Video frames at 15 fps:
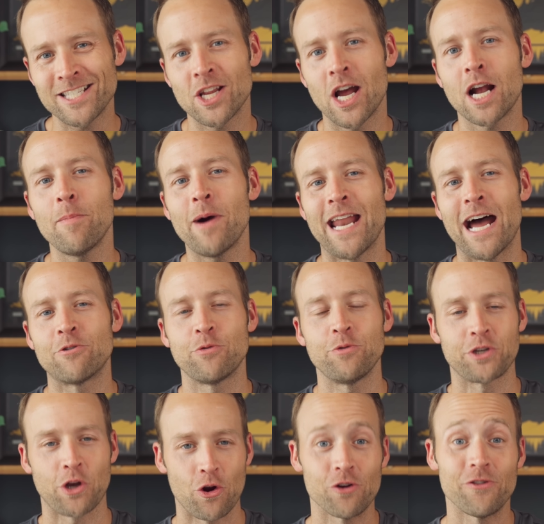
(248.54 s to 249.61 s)
talk about how to
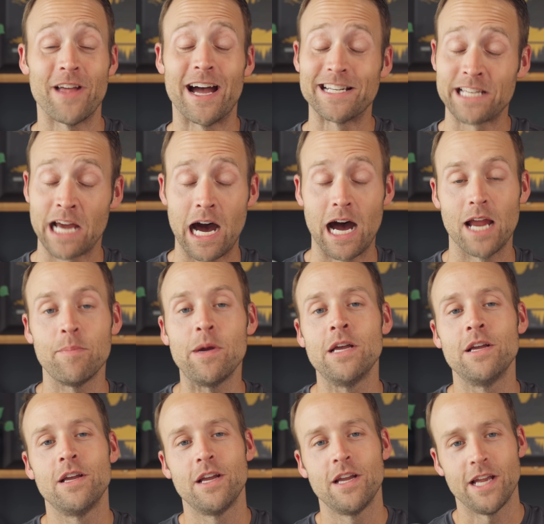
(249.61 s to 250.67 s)
turn that time
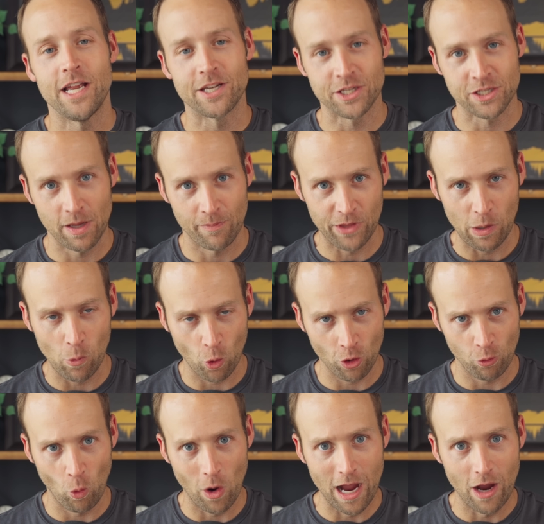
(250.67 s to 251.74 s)
into something
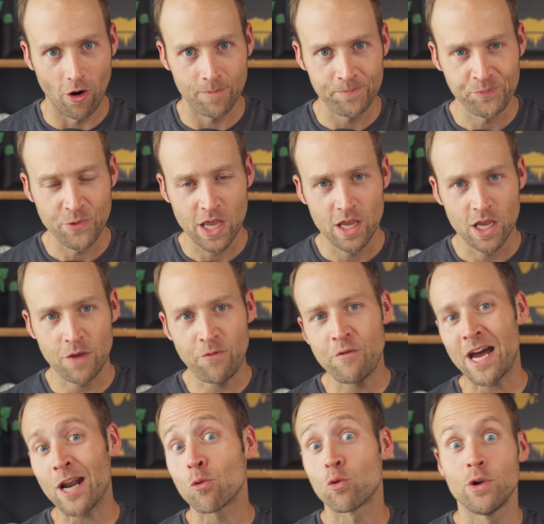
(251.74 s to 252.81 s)
worthwhile. If you've
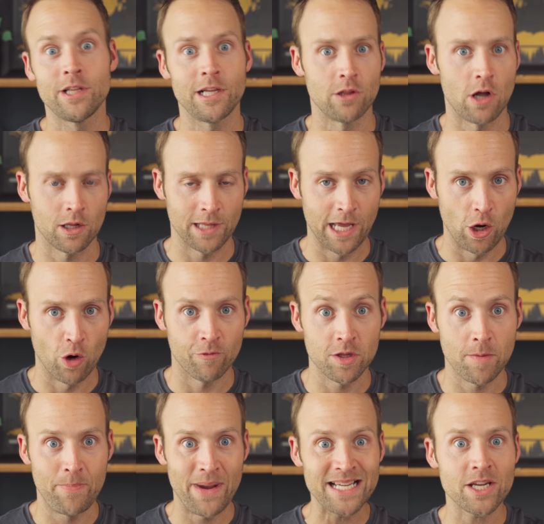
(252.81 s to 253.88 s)
got a really long layover,
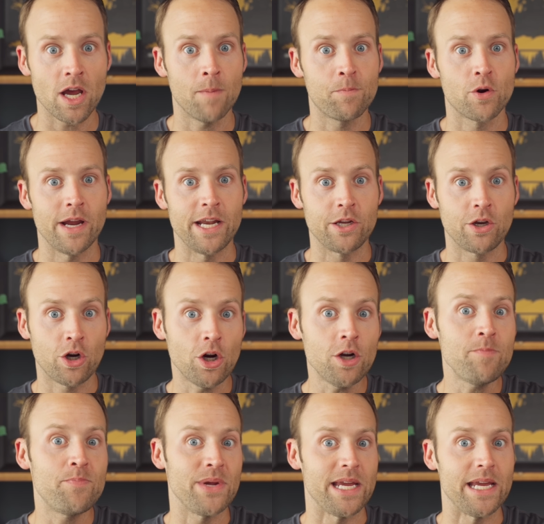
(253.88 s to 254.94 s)
the best upgrade
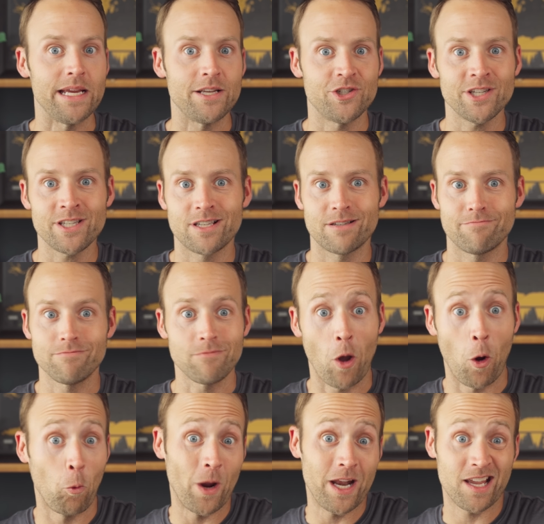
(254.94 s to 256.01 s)
could be just
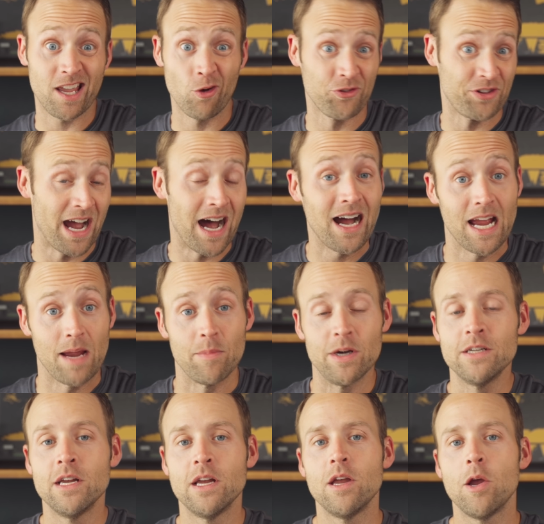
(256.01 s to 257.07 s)
a way to kill time.
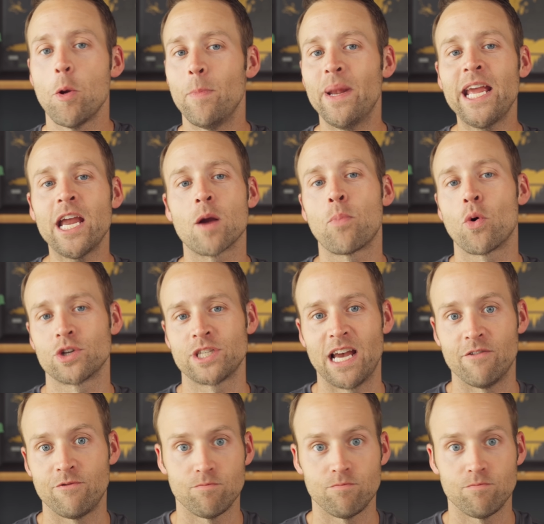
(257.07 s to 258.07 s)
Many airports have